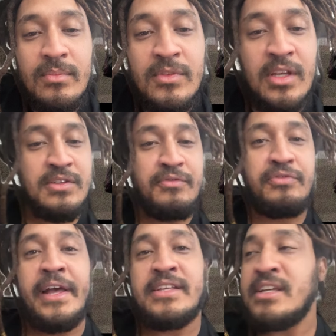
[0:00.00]
Doesn't
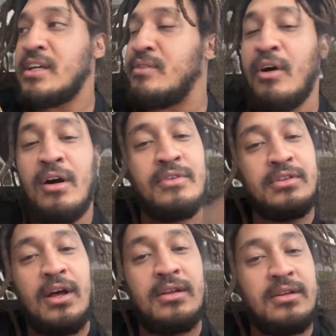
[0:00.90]
flexing involve
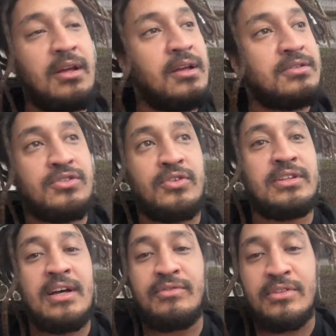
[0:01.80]
a, a certain
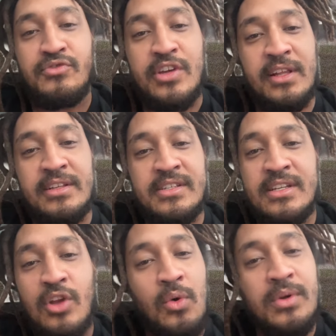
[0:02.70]
level of jealousy?
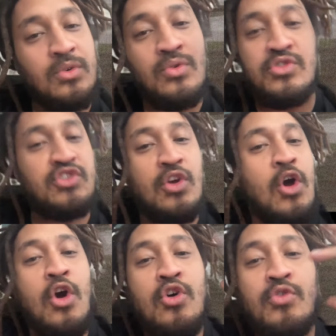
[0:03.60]
No one who's
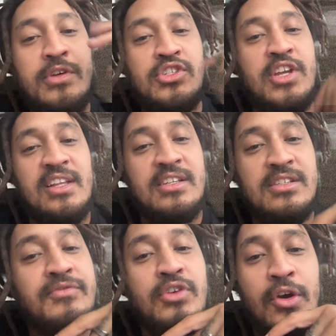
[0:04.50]
who is jealous
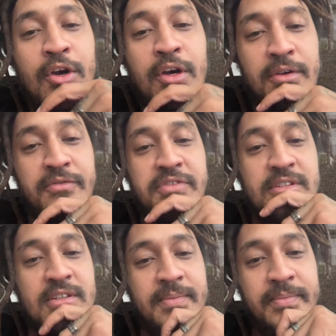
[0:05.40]
of your
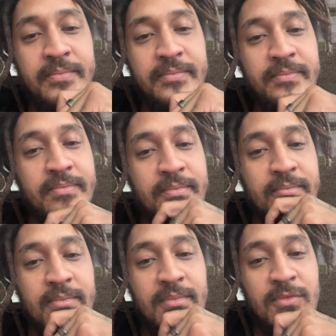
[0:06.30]
hooves?
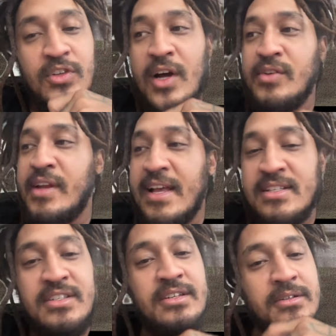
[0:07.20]
You know how
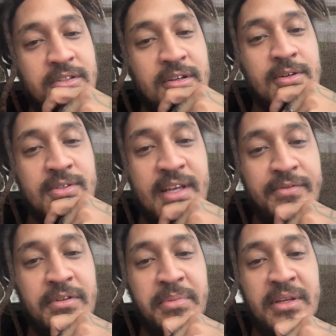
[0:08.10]
nasty your toes have
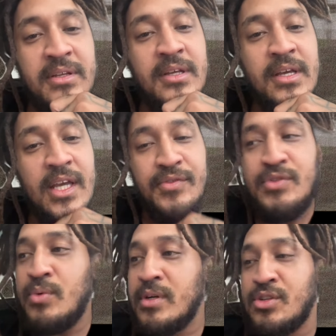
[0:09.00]
to be if
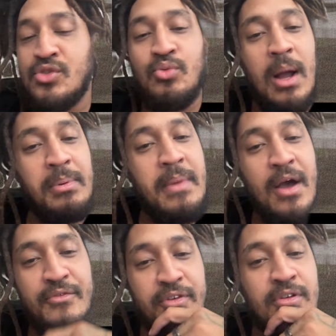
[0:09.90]
you want to swap them
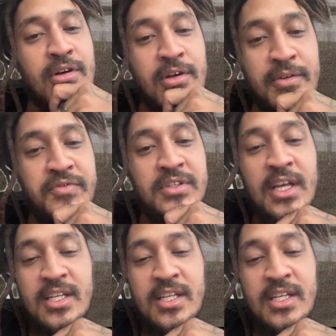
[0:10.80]
out for hooves?